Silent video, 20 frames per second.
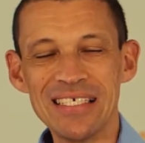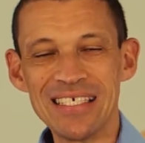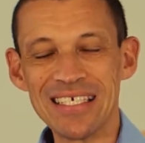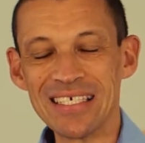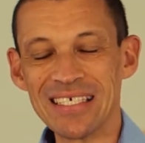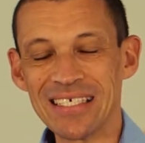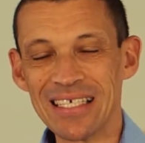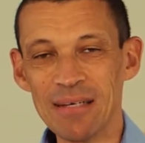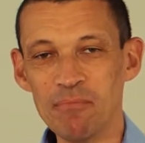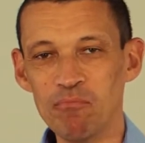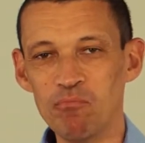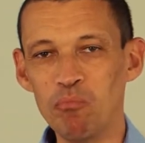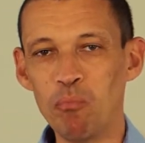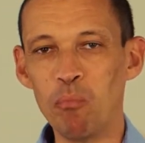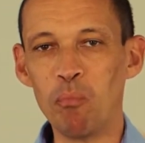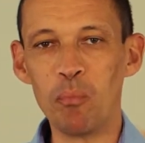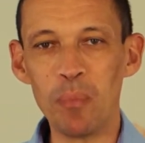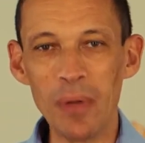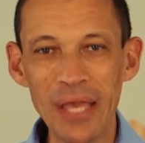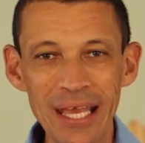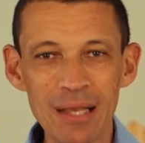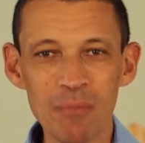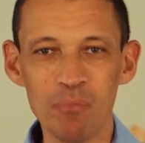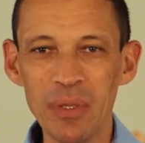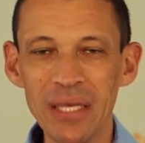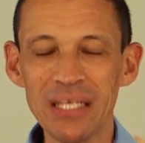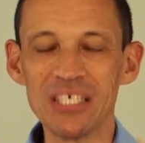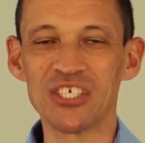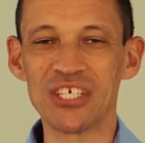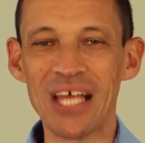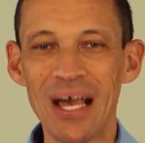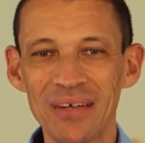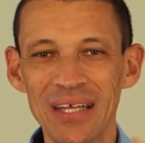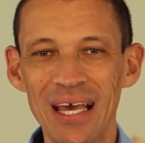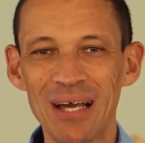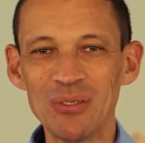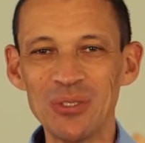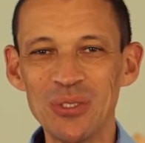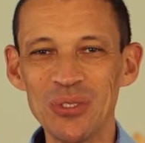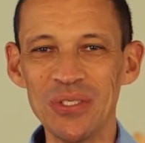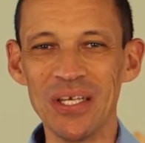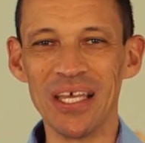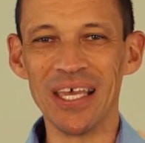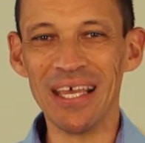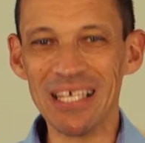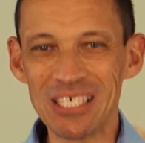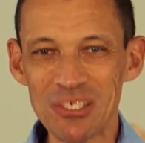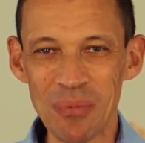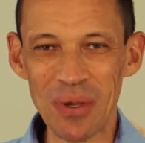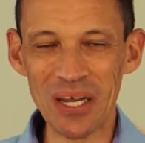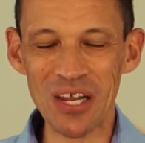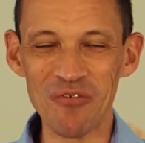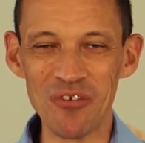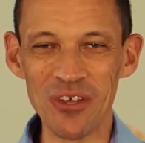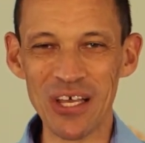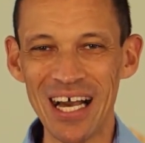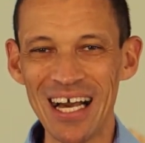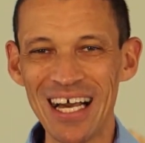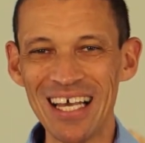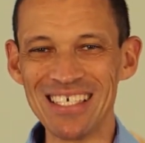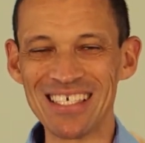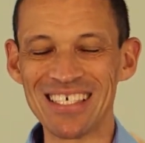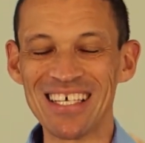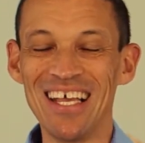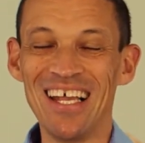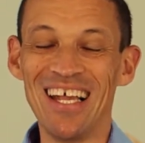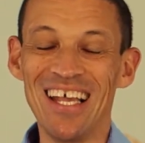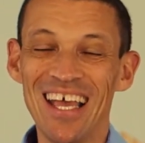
Just a big, big shout out to each one of you guys.